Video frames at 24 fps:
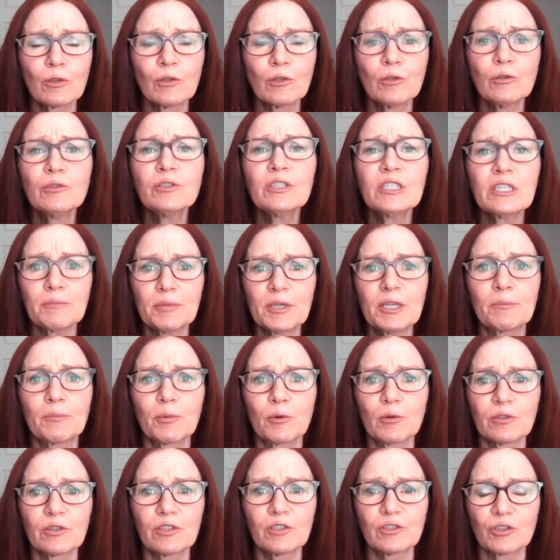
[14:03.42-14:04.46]
losing
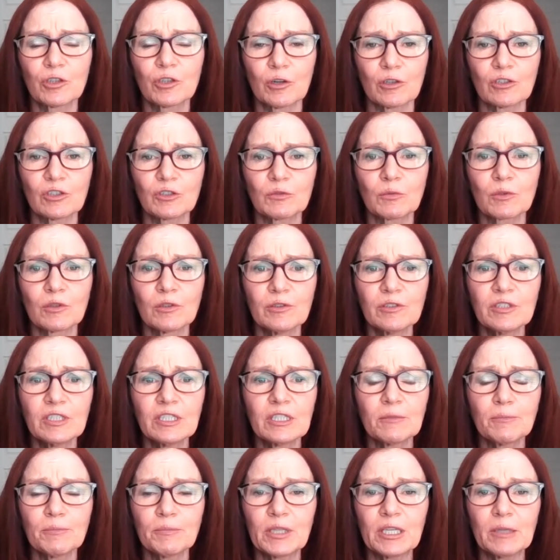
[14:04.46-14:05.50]
people in the church. We're
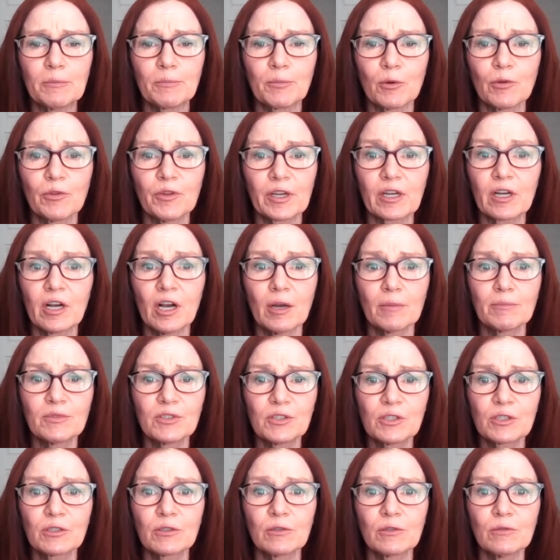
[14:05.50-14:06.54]
losing people that come
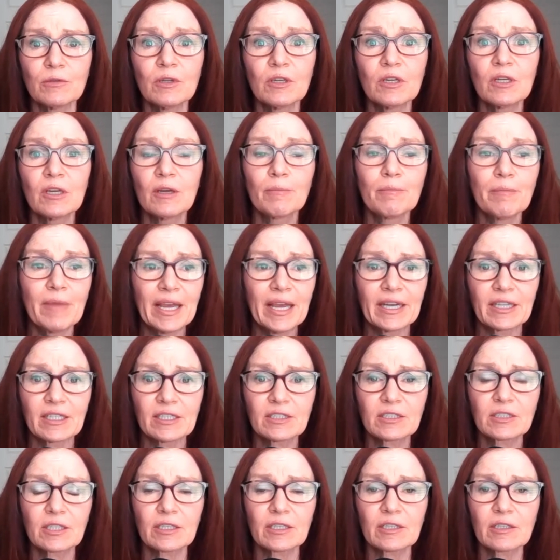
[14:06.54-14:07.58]
to
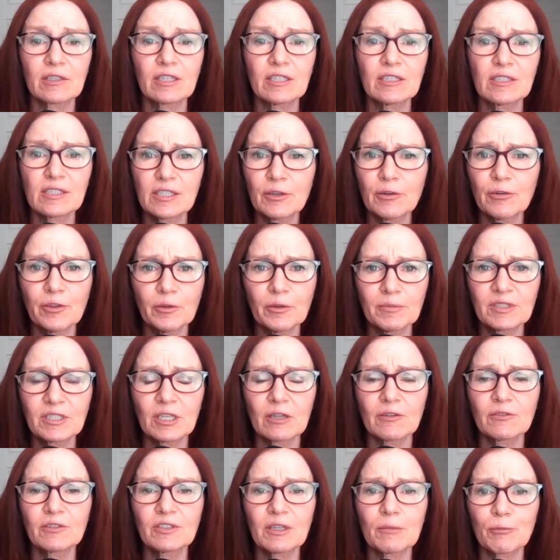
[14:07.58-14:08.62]
Mass that consider
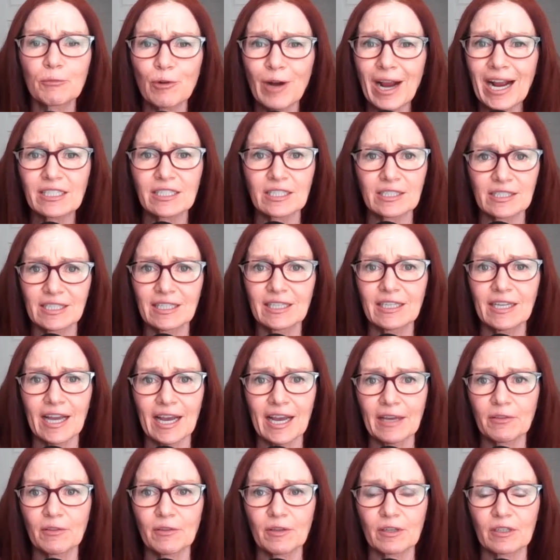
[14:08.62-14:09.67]
themselves practicing
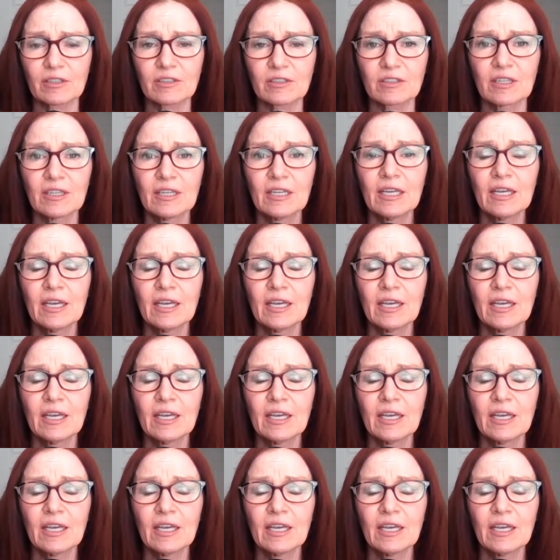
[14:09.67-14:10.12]
Catholics.